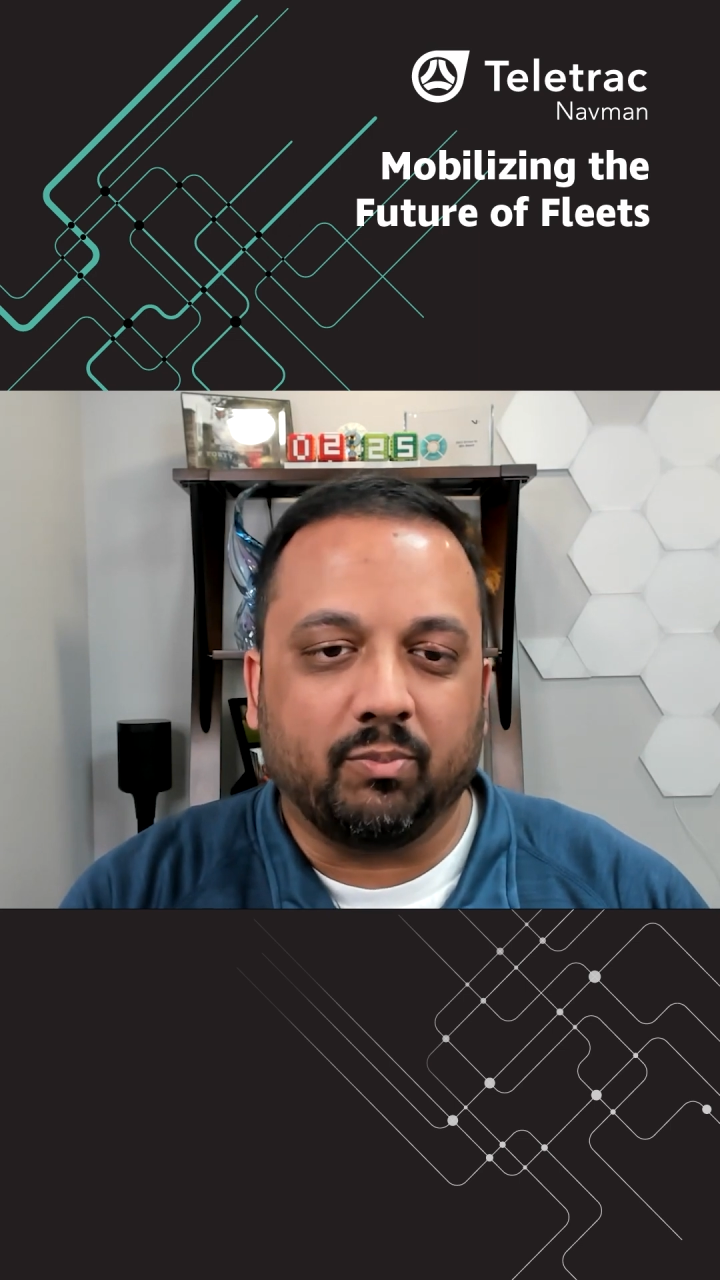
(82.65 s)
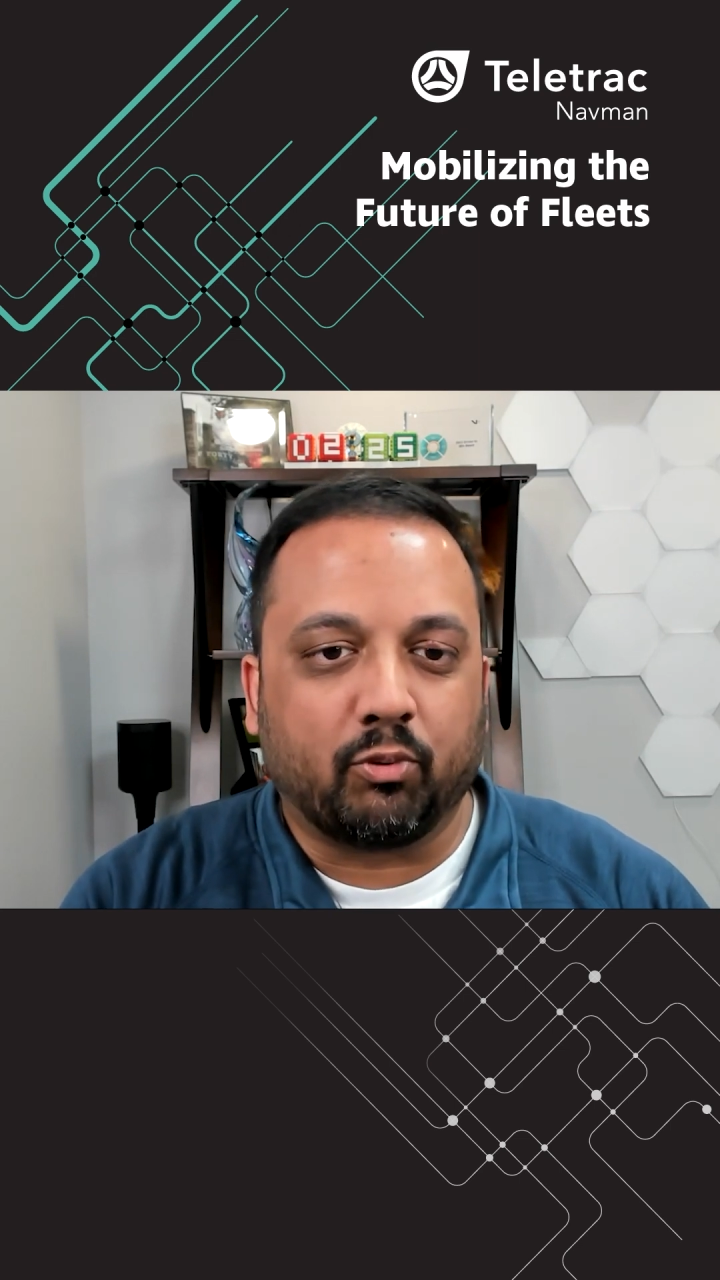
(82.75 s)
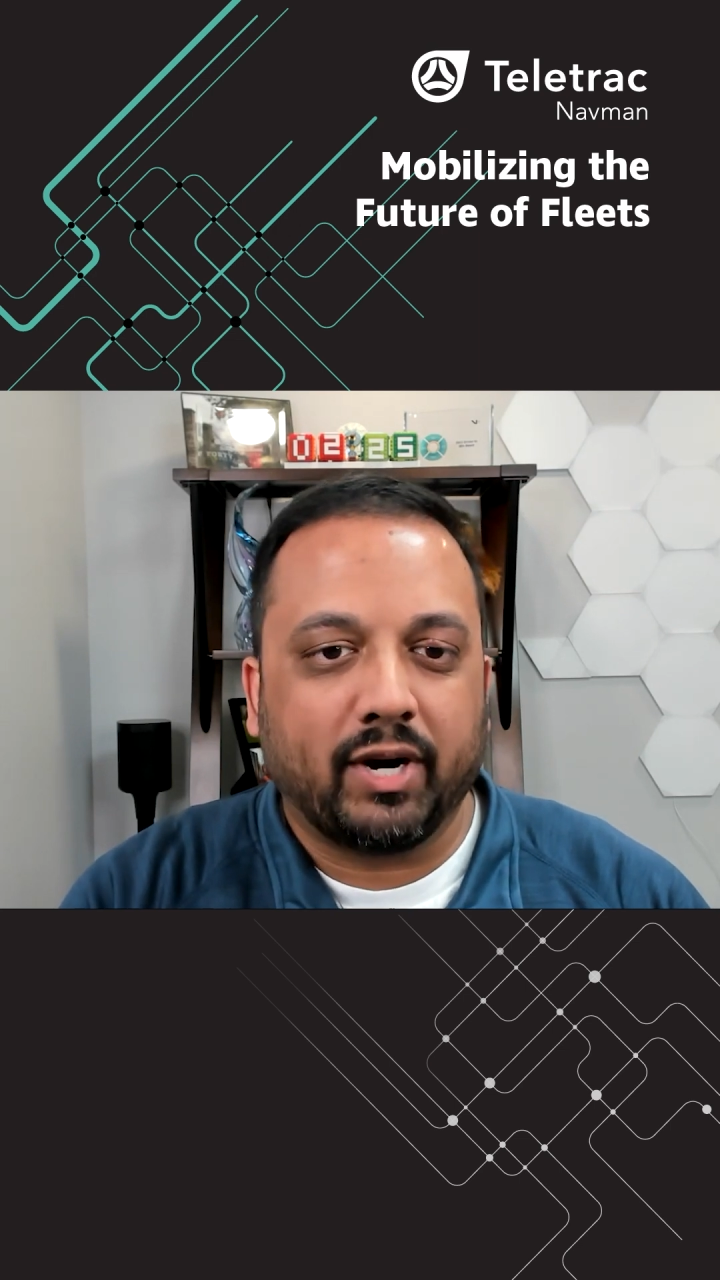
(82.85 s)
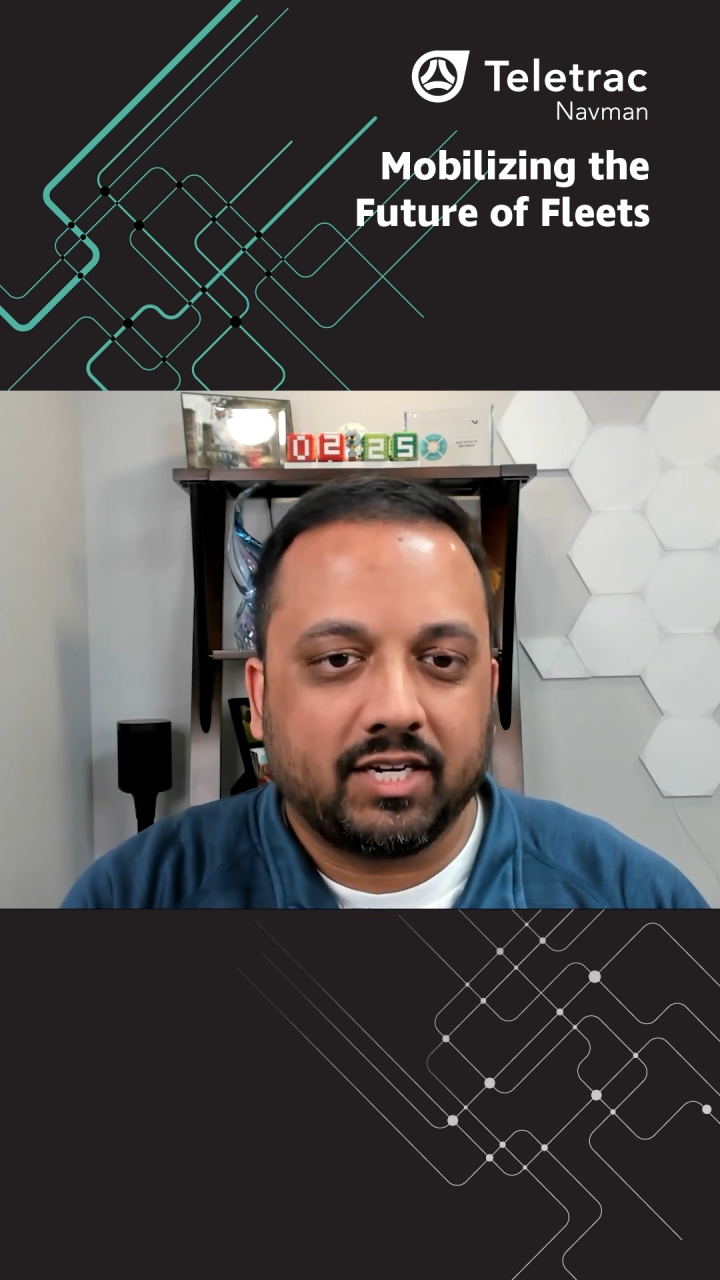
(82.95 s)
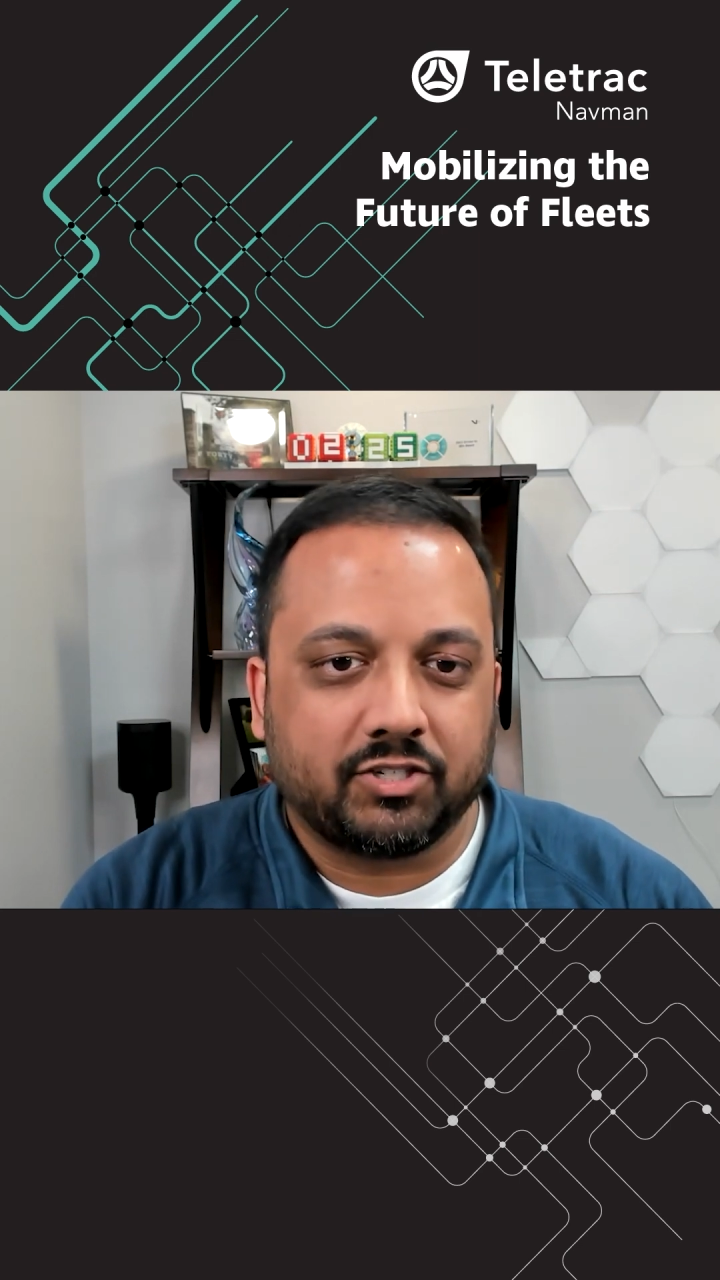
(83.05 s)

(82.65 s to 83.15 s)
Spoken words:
break